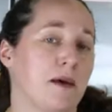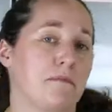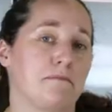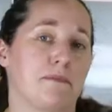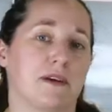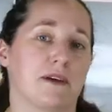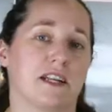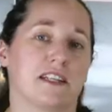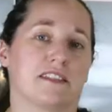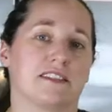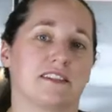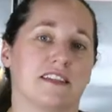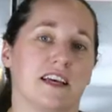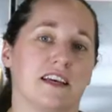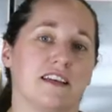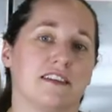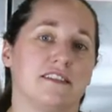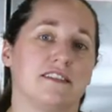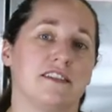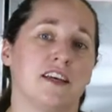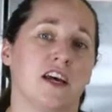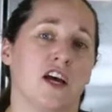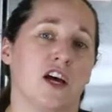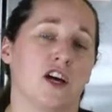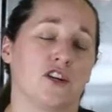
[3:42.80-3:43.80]
but it
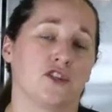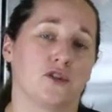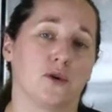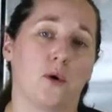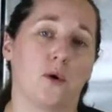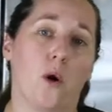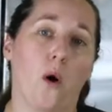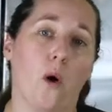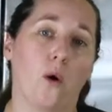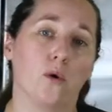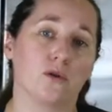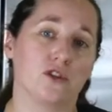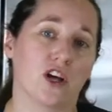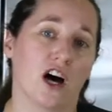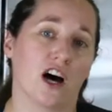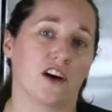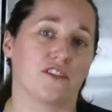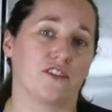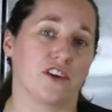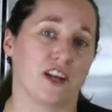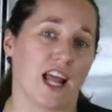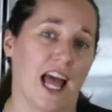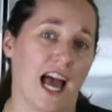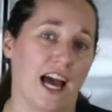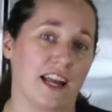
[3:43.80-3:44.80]
says to hold
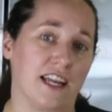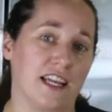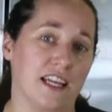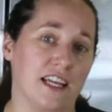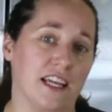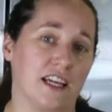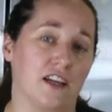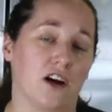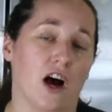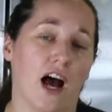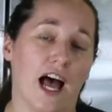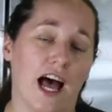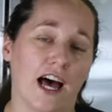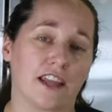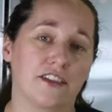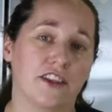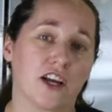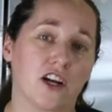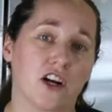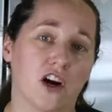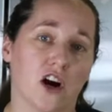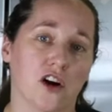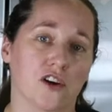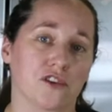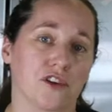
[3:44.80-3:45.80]
off on adding it. Add
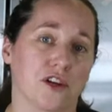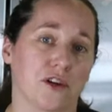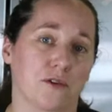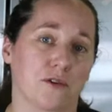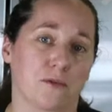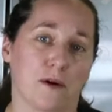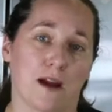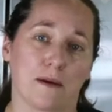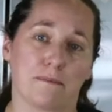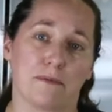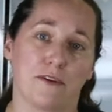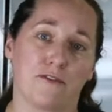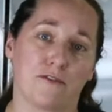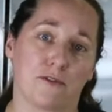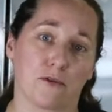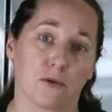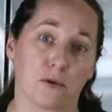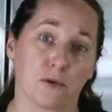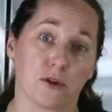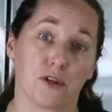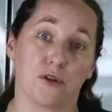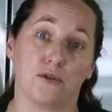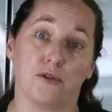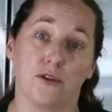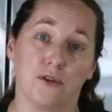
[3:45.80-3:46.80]
the garlic right
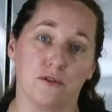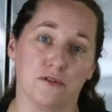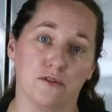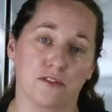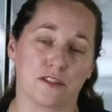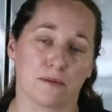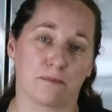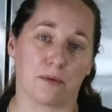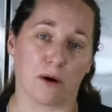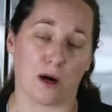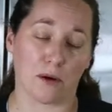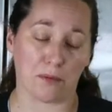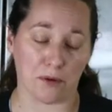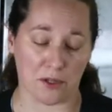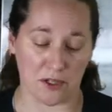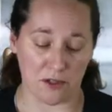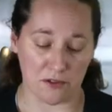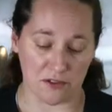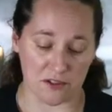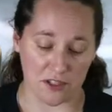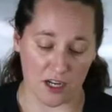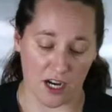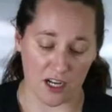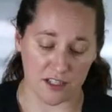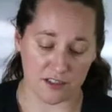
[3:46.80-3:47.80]
before you use the barbecue
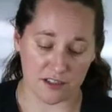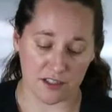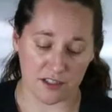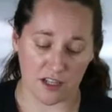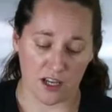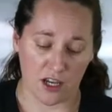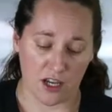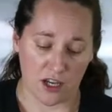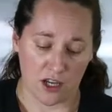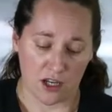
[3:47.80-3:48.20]
sauce.